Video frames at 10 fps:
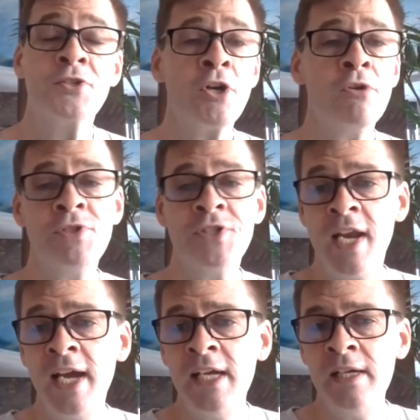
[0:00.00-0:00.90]
So
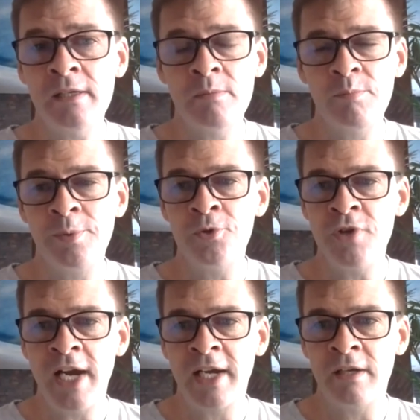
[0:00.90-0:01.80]
today, Blue
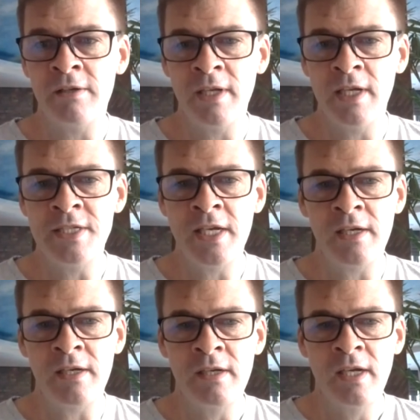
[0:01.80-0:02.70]
Dragon is
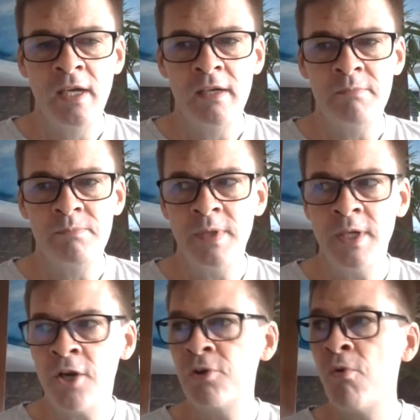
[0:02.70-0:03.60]
in,
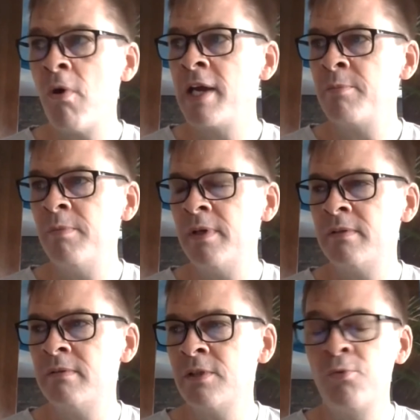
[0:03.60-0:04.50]
quite
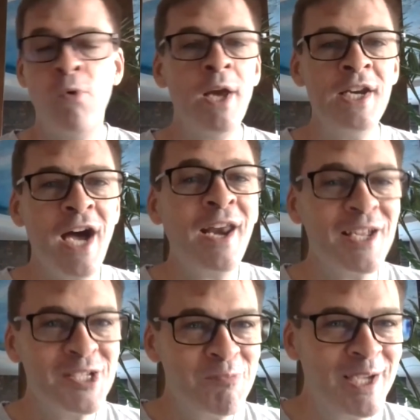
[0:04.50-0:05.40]
an
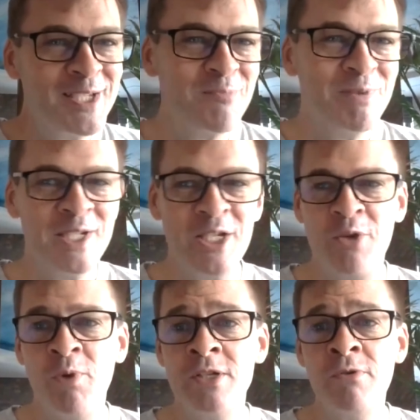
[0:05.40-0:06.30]
unexpected
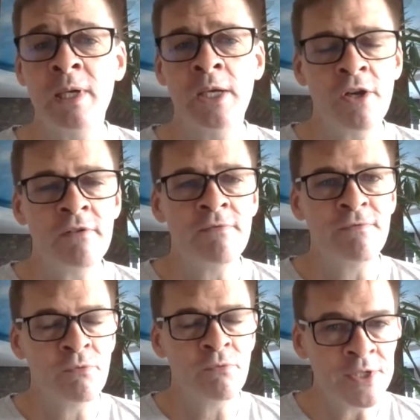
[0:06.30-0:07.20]
position. We're doing a lot of
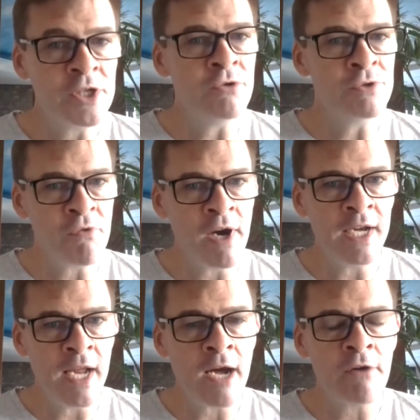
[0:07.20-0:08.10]
rescues
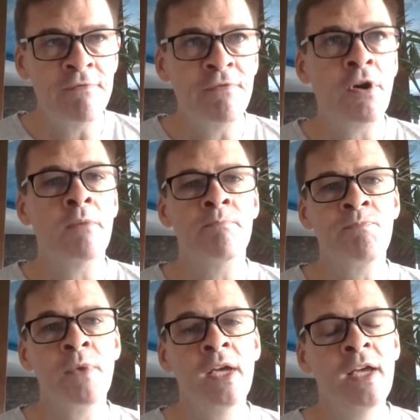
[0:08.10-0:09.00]
right now
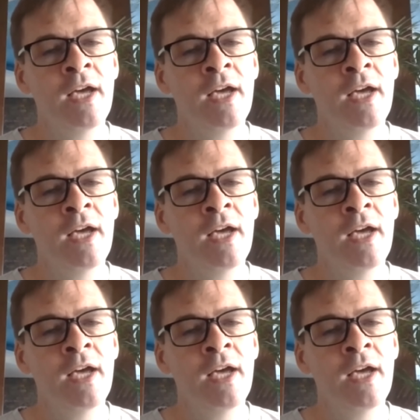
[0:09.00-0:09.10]
from